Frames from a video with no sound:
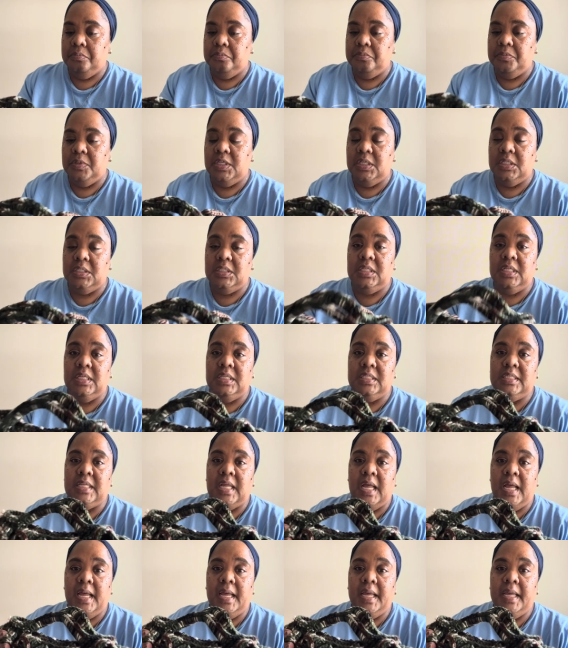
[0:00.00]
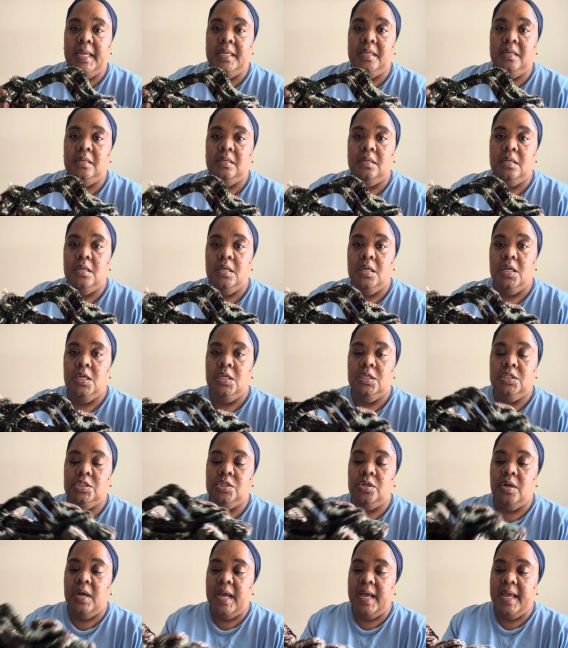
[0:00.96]
this design.
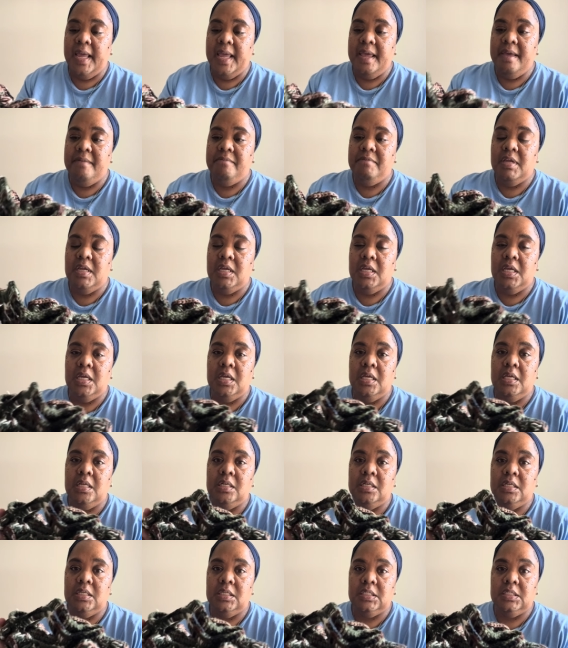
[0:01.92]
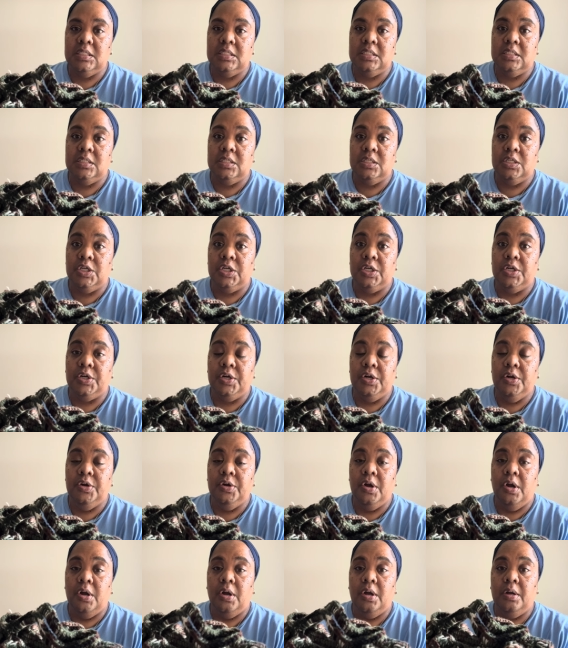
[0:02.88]
So I have it in this
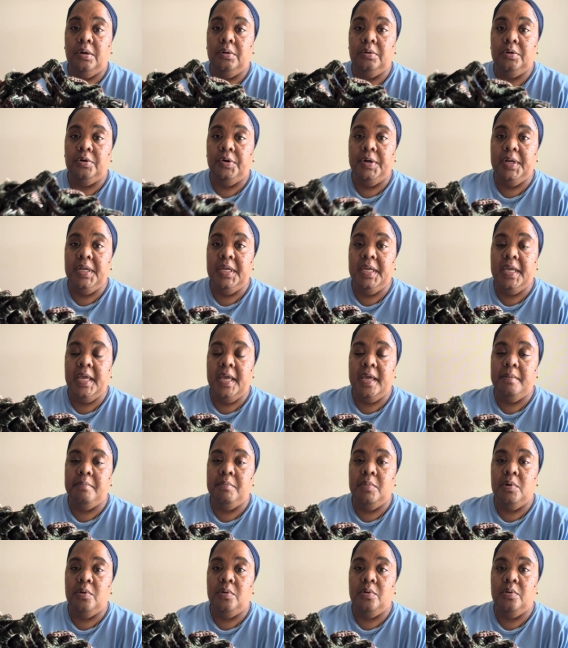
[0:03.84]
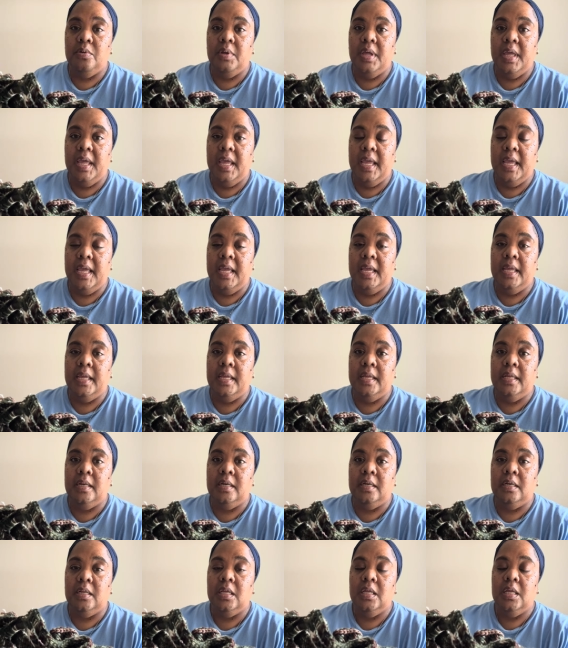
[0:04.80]
green camel
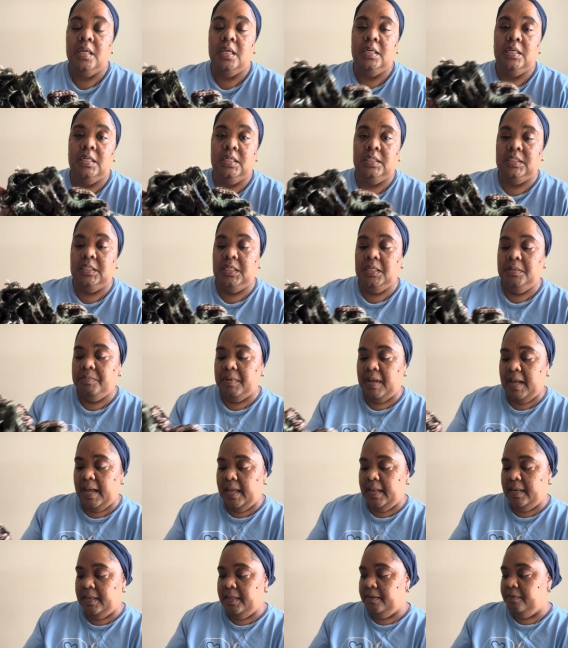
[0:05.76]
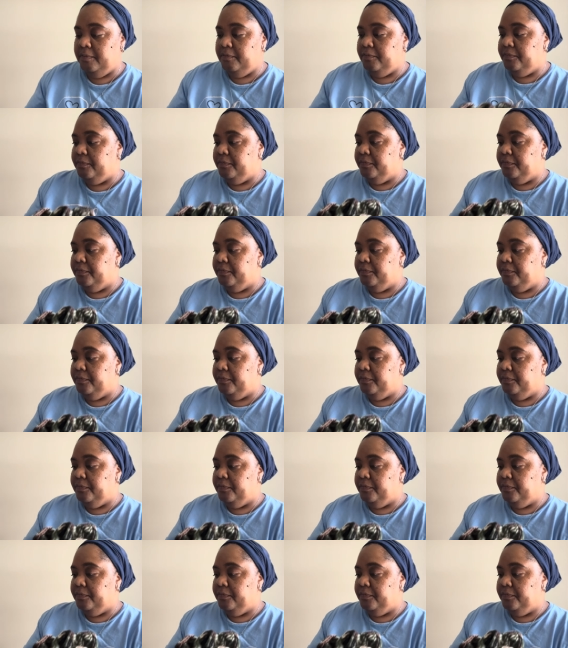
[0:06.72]
and the deep olive.